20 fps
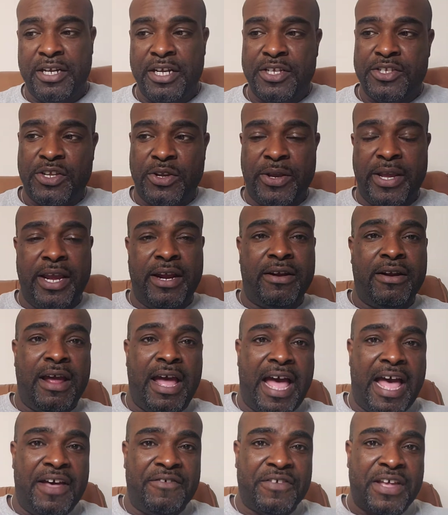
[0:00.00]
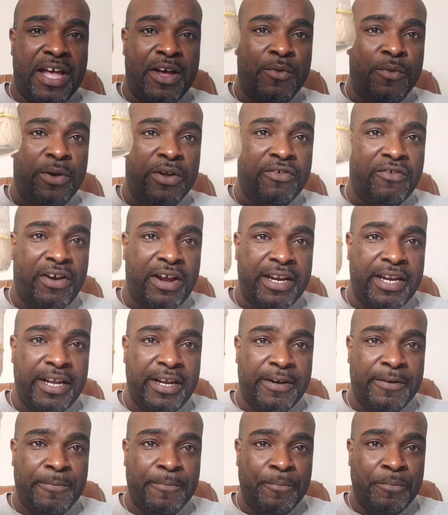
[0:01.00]
So here, I've got one right
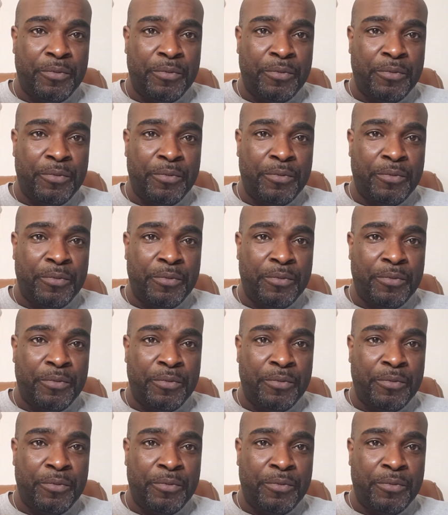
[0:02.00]
here.